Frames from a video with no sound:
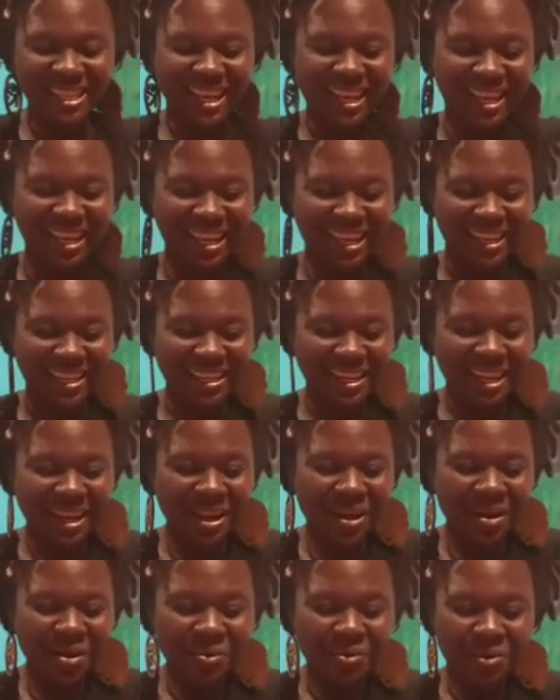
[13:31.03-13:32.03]
and
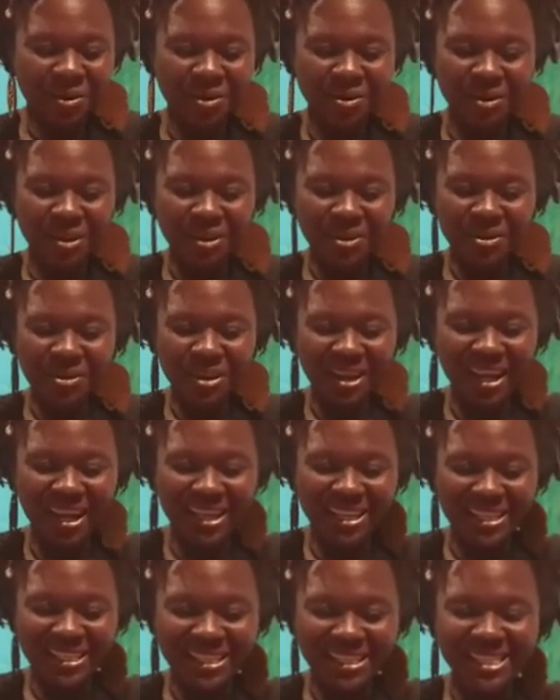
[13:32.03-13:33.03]
we're going to go
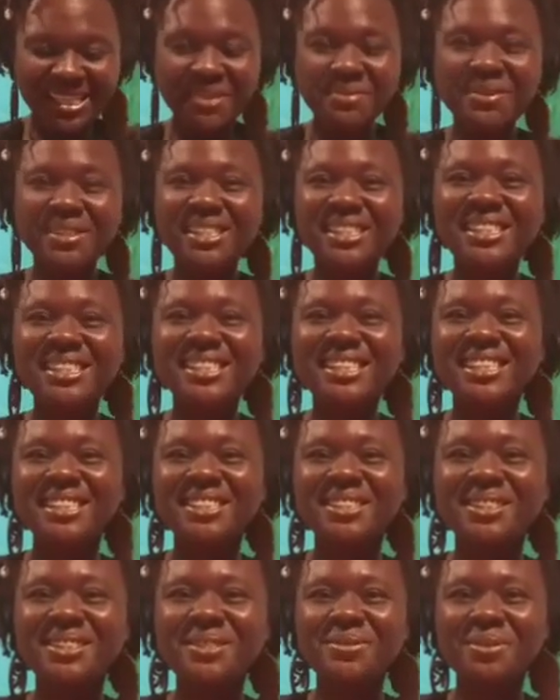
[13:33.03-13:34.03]
ahead and see what this
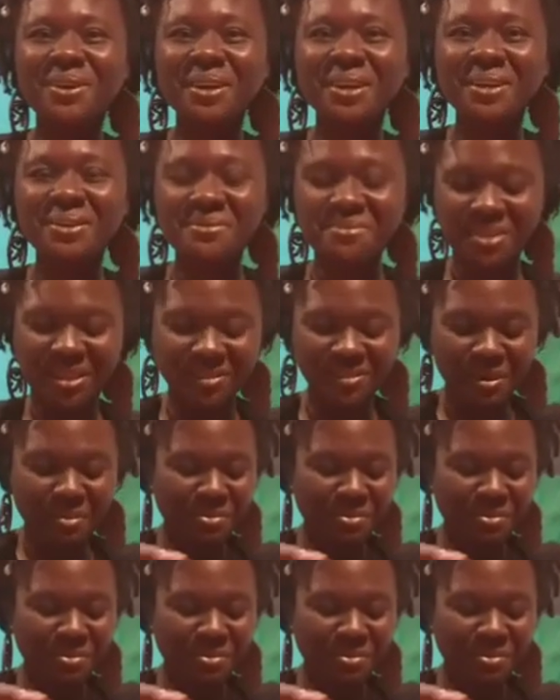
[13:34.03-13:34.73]
tincture is working with.